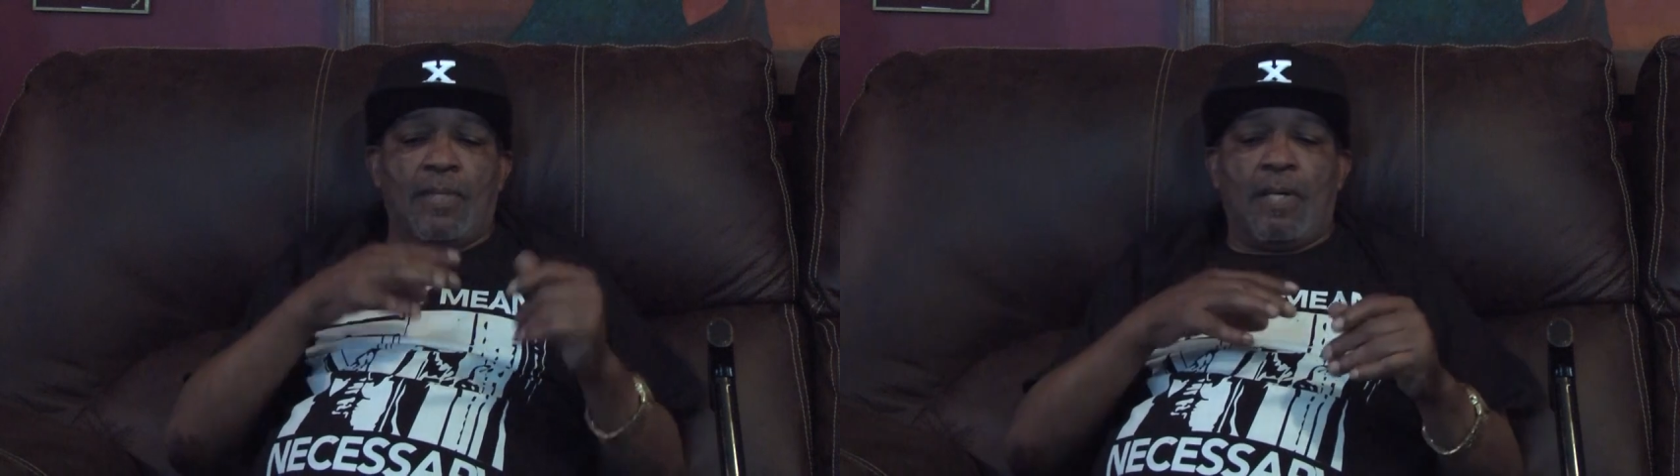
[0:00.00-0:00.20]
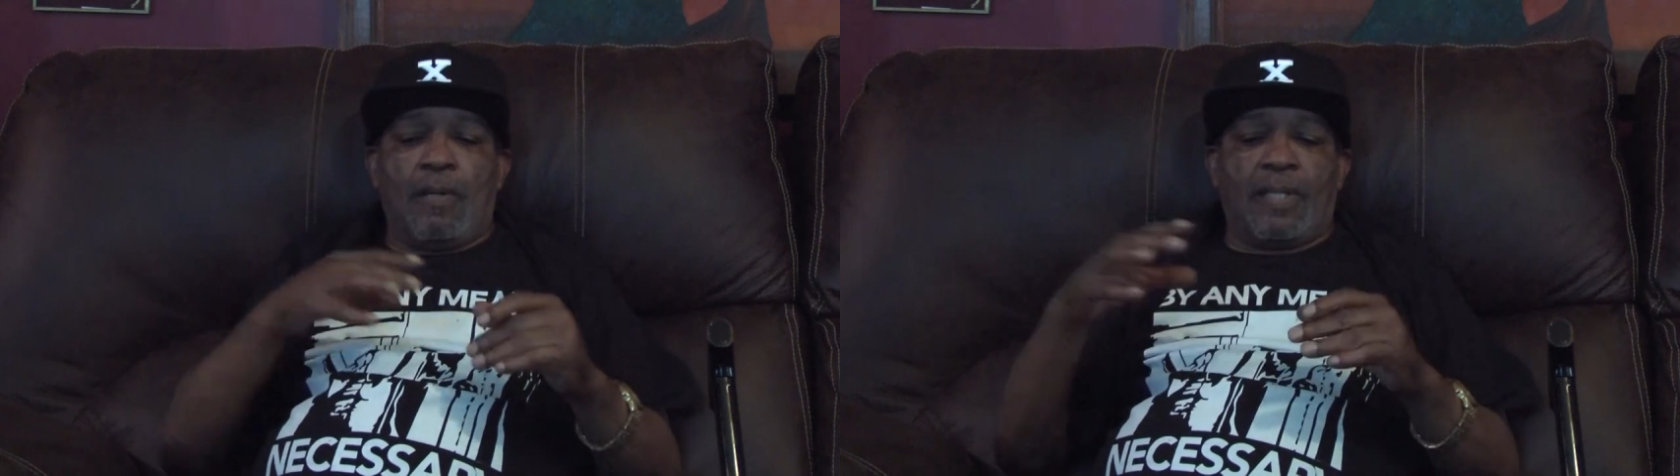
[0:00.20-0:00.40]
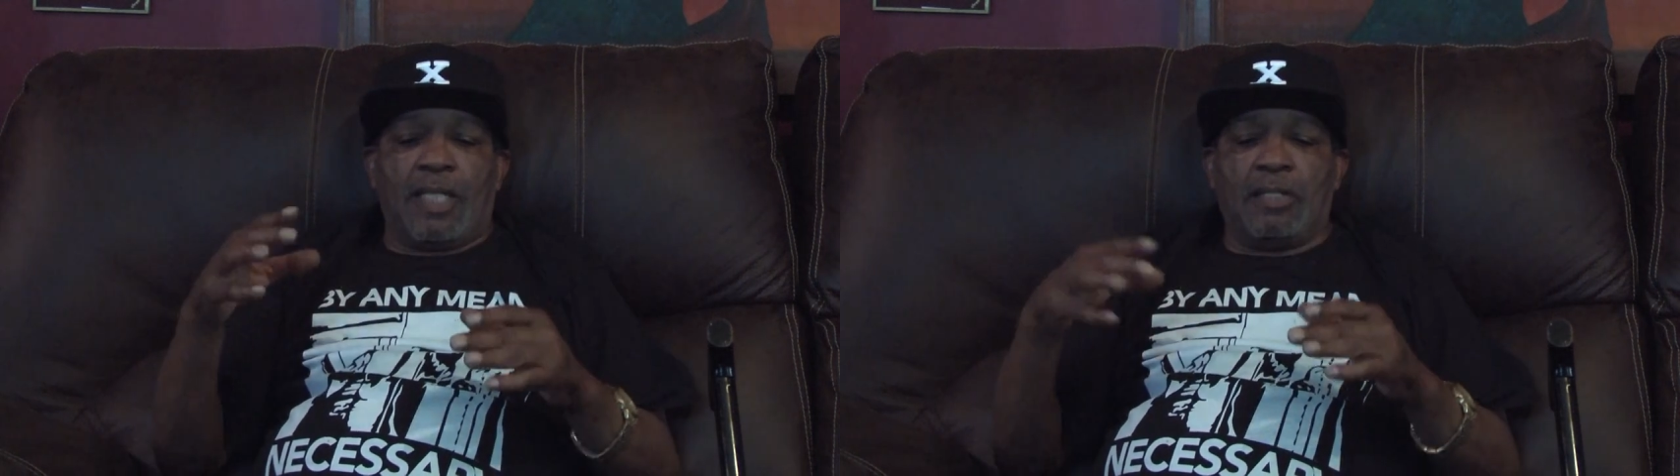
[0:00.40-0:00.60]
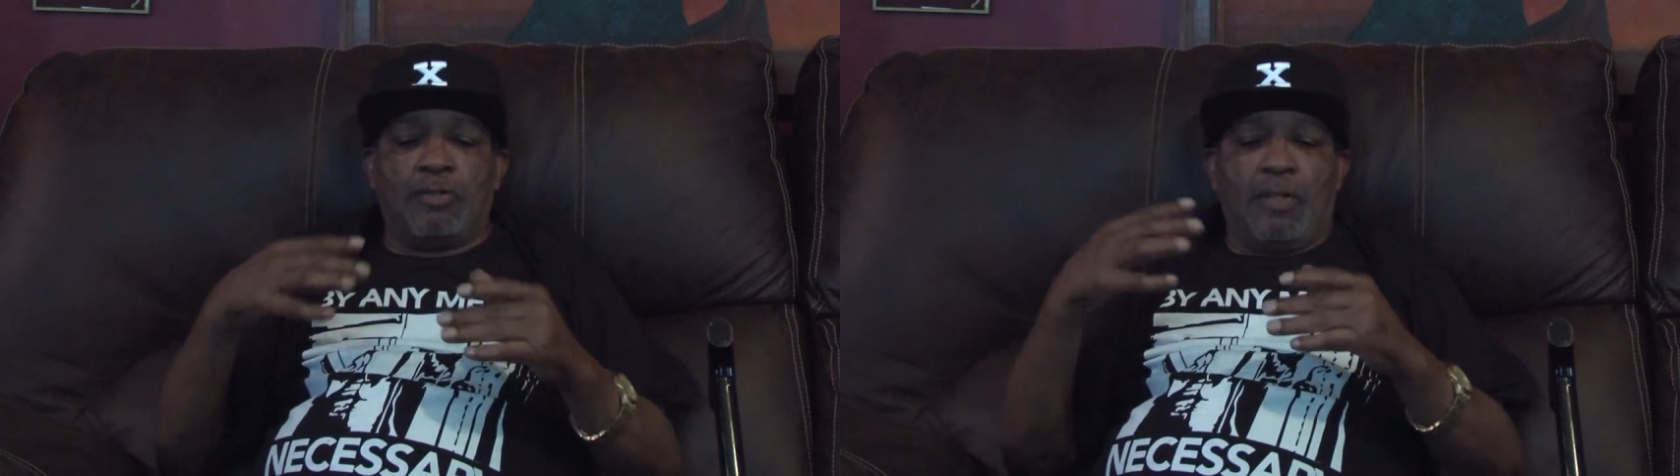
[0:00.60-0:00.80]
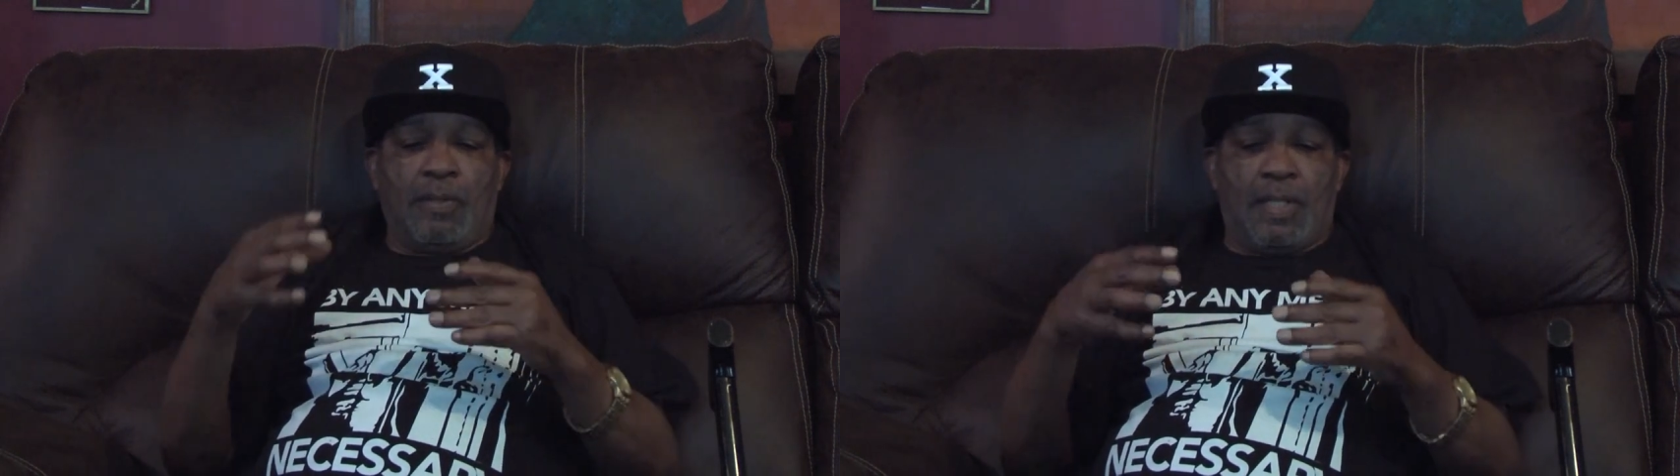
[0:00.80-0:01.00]
Okay,
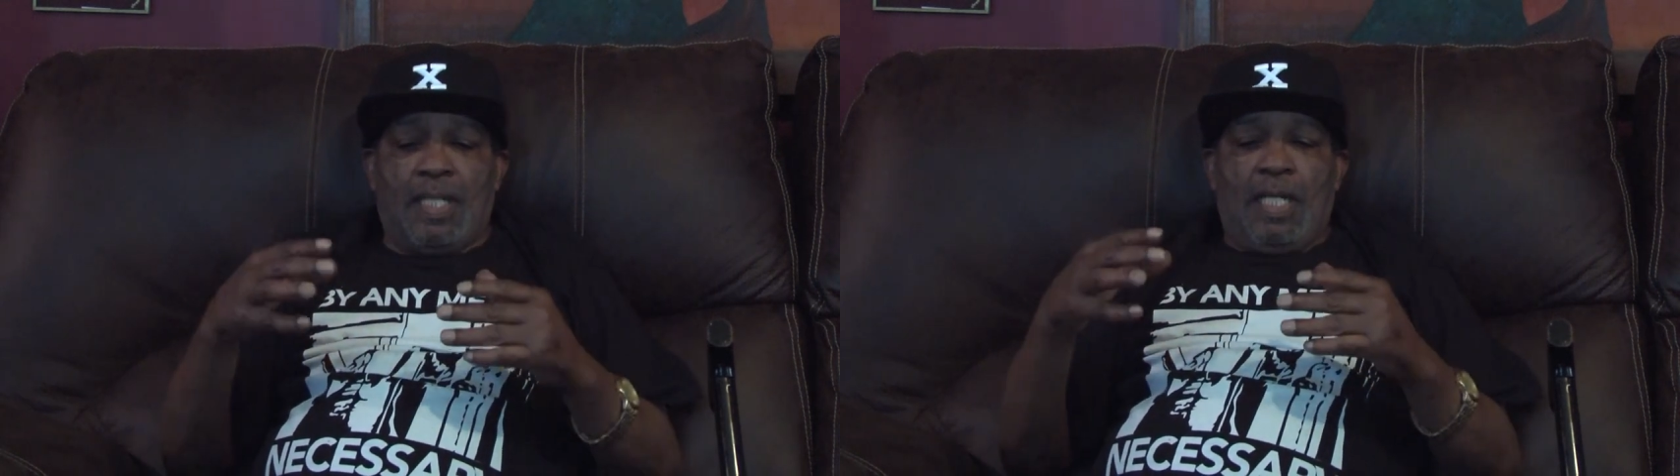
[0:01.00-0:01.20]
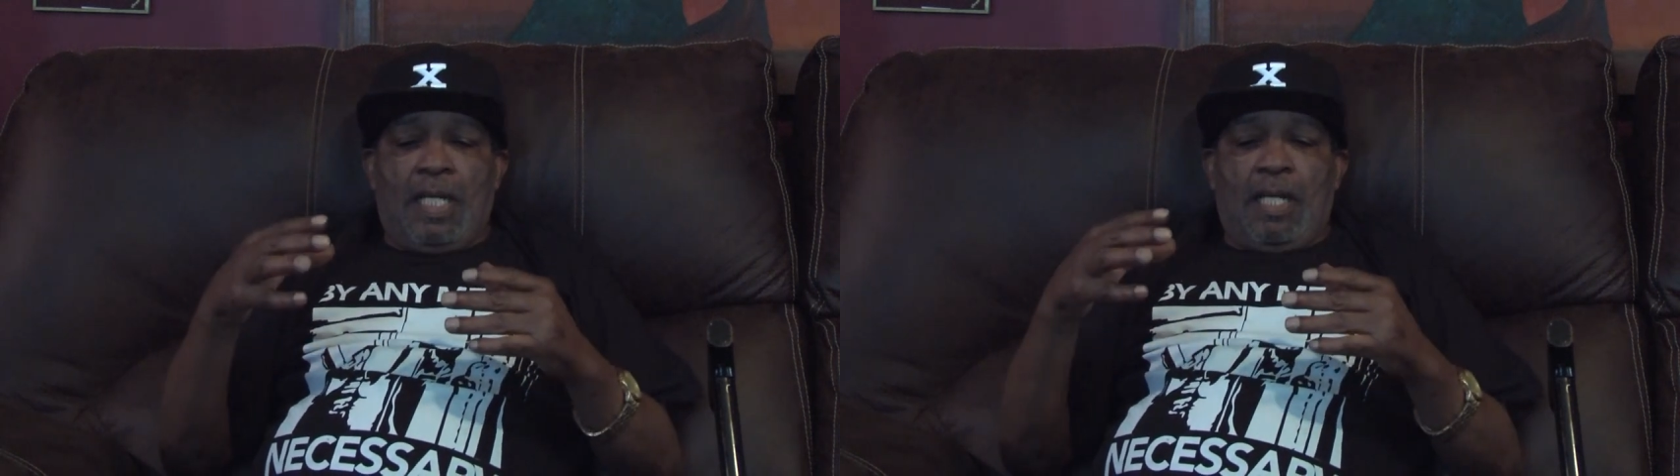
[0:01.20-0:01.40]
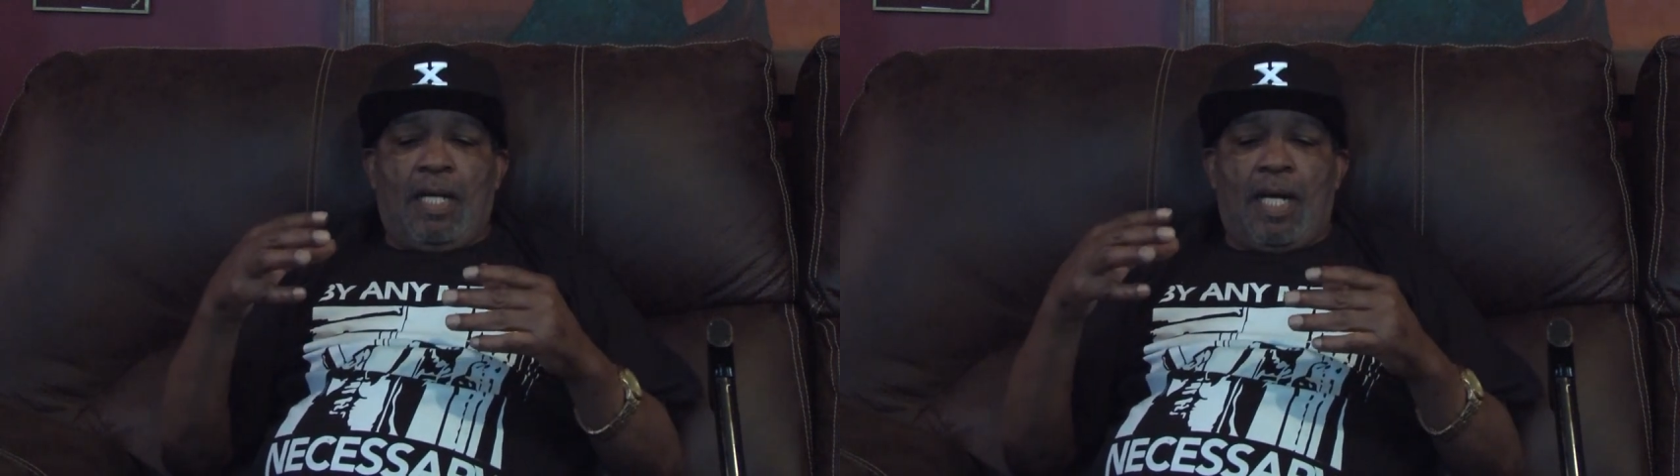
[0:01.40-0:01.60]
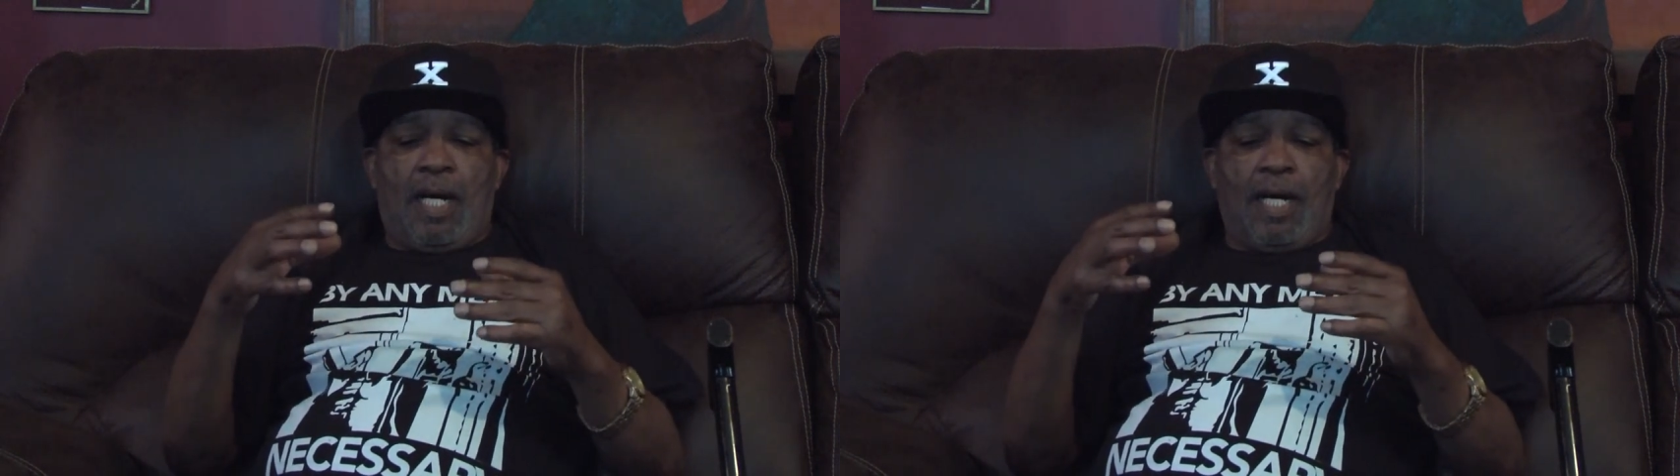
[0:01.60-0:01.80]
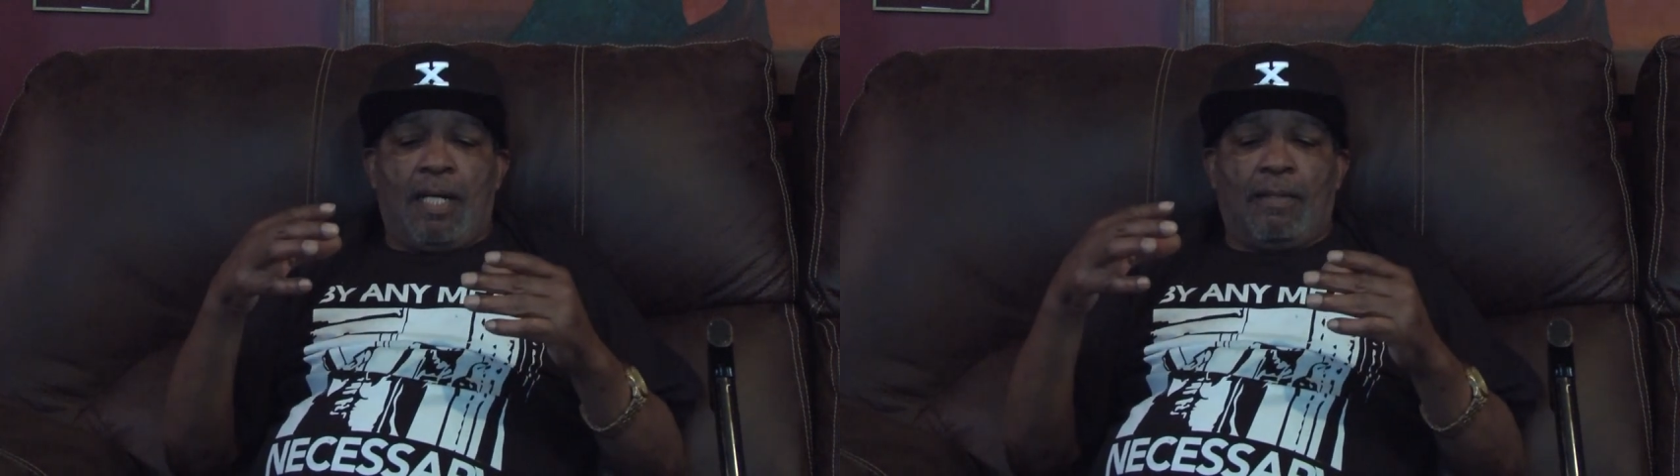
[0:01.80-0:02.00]
could you
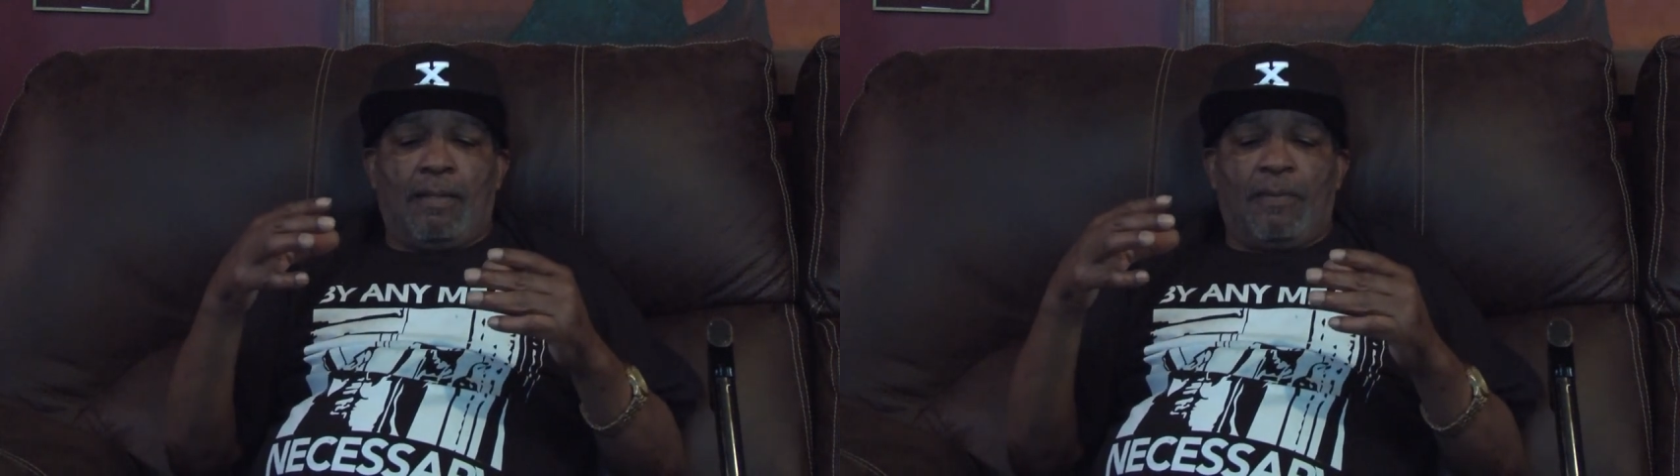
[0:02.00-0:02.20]
uh,